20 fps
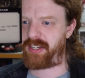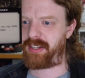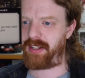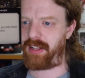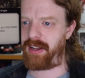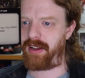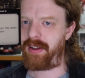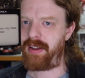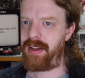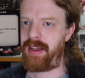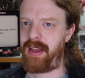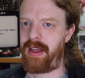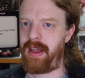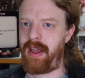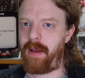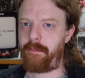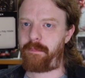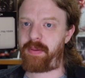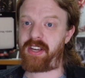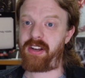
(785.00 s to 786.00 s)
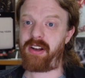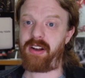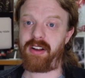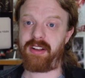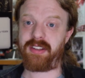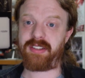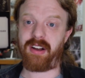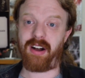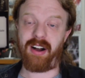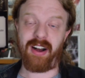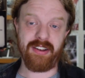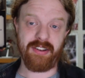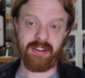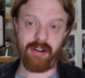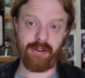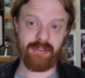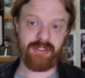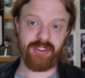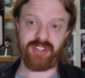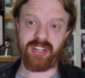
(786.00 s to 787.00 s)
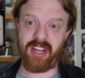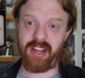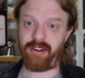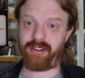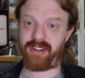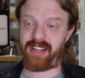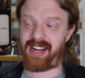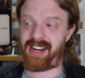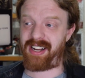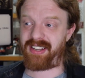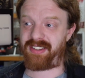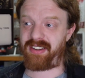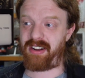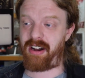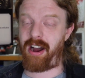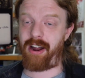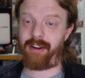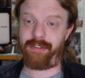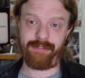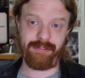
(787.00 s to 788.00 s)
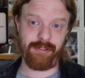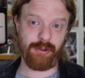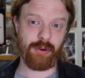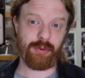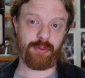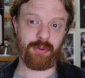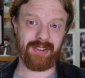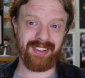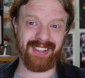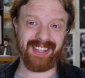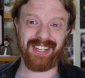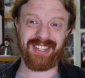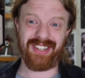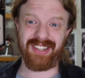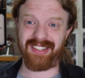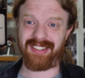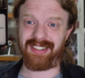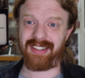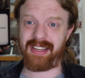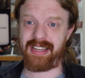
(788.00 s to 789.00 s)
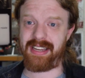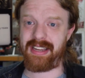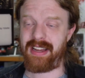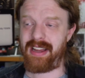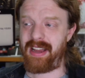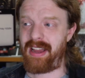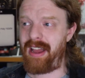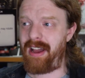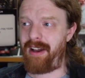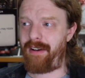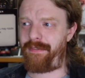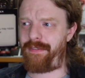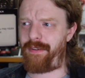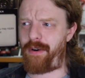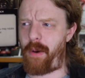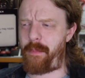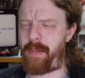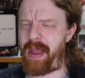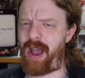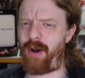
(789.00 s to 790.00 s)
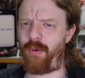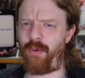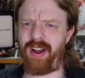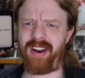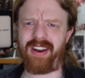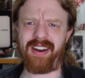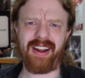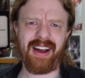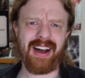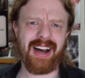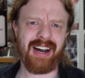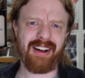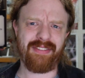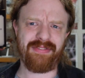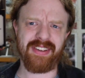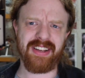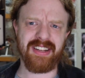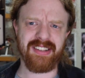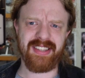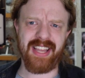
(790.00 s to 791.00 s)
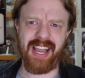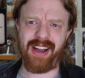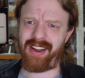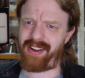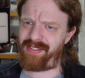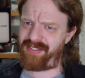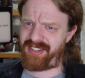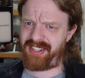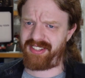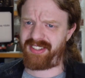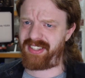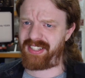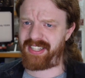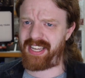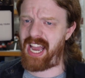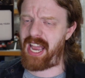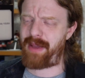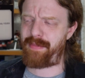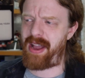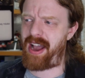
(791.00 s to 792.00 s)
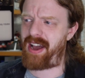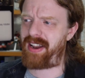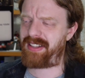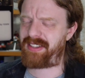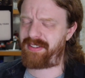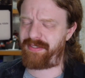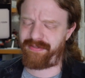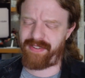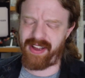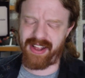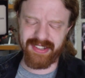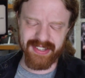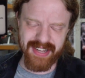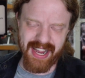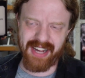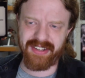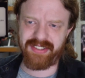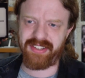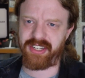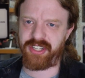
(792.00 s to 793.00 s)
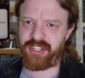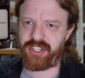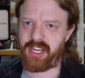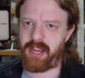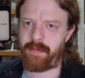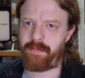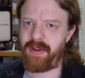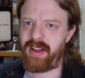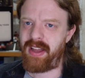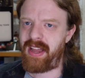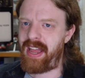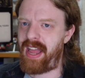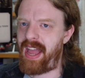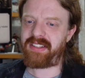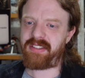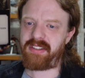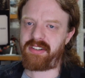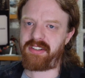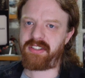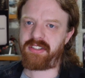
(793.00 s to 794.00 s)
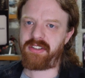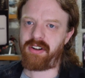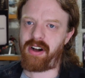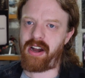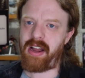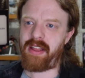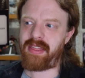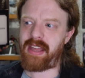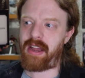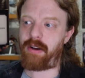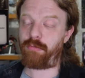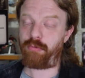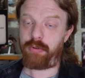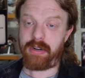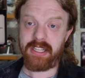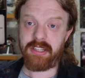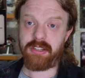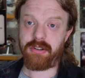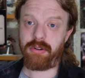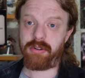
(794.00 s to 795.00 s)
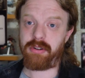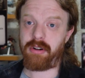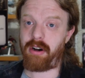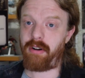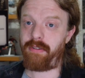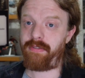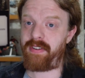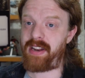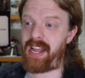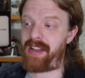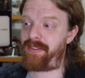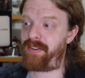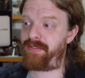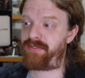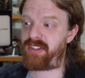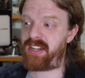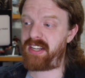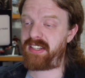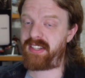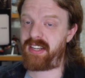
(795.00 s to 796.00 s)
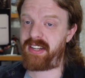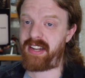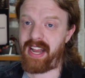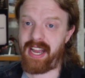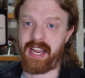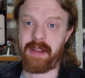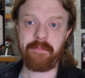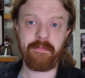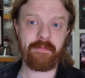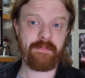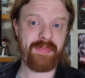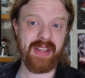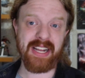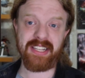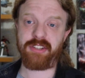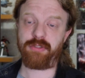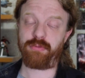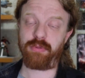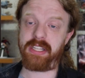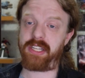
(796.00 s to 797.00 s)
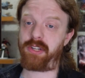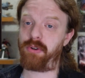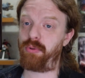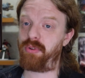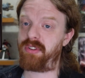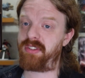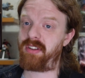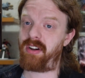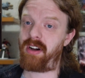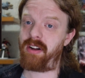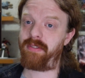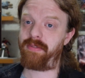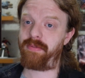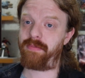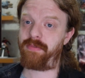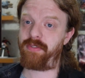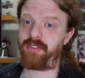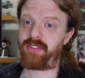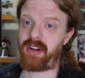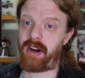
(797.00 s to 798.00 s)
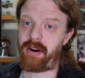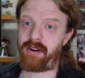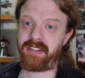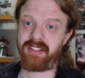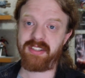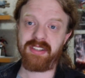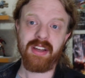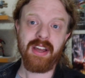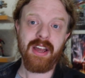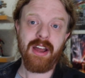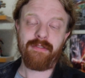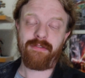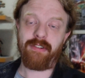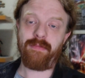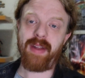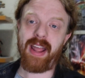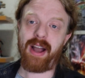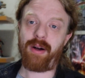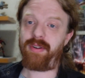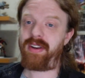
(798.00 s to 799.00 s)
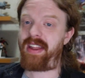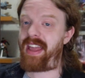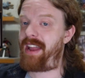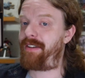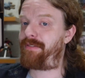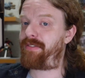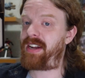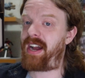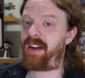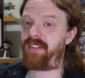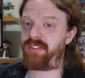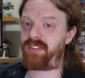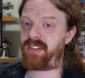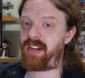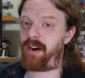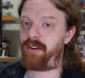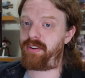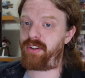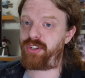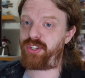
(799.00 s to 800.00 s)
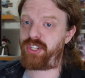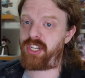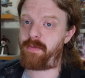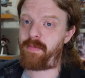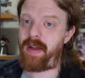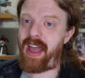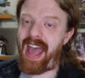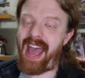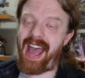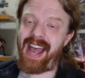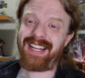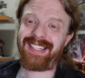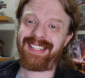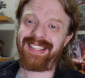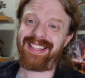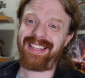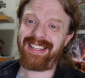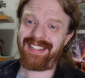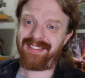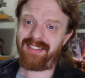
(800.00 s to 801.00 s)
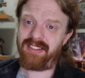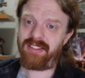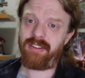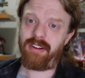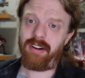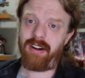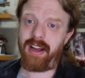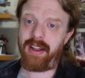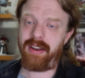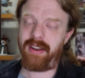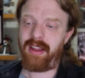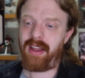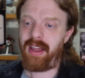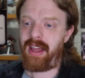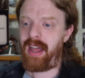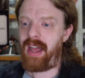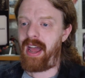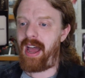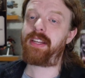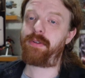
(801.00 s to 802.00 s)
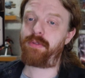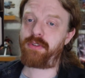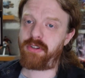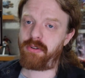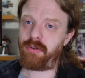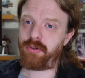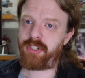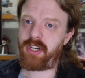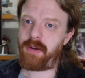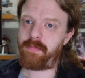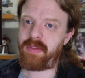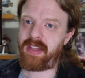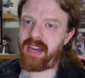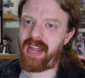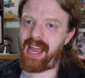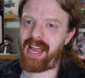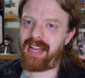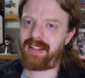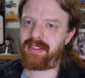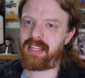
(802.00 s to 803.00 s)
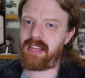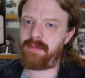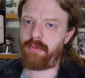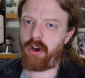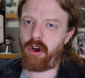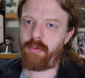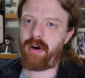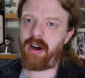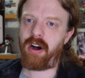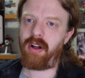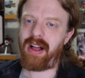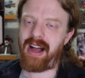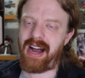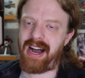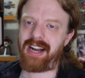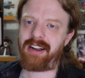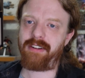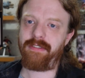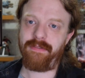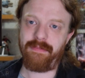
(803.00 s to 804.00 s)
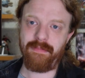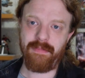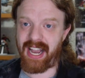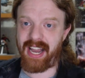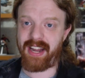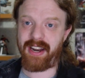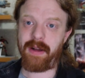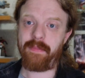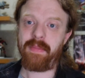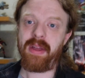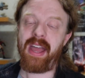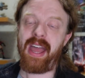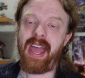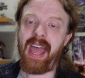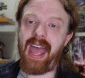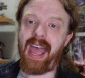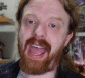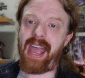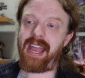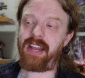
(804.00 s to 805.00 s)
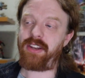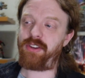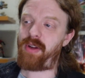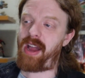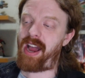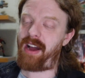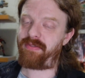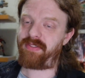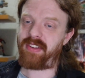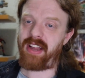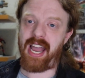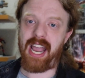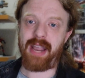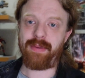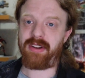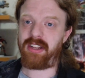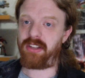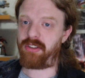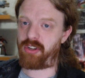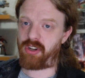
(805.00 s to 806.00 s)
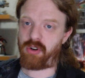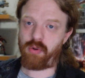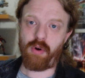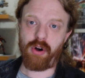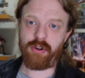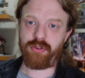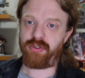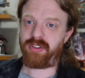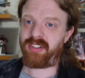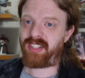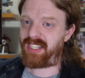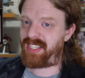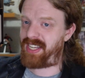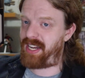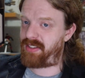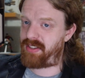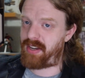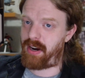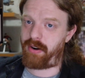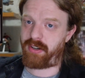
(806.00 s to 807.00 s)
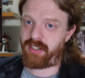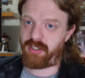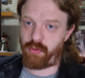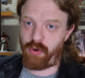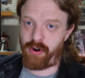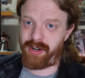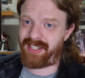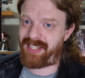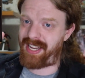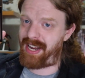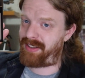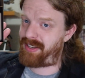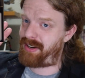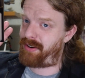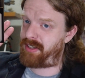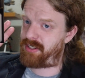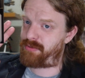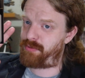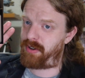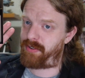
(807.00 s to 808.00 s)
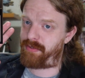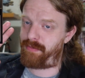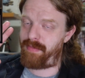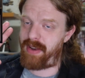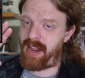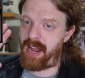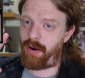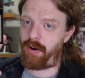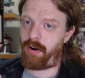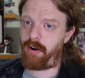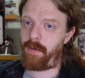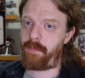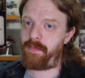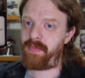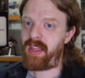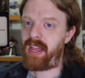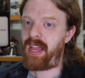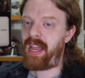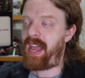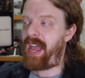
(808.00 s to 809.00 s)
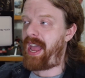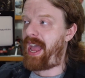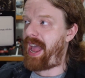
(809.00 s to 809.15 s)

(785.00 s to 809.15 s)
particular because I know the Shadowcaster. I flew it religiously for about 1.5 years now, ever since it came out. It's a fantastic ship, and it's the design that really took off, and FFG said, hey, that's a really cool design for turrets. From now on, every other turreted ship has this design. It's the original ship that had the mobile arc indicator, and you have to aim it into quadrants. That's how turrets work. It's how turrets work from now on.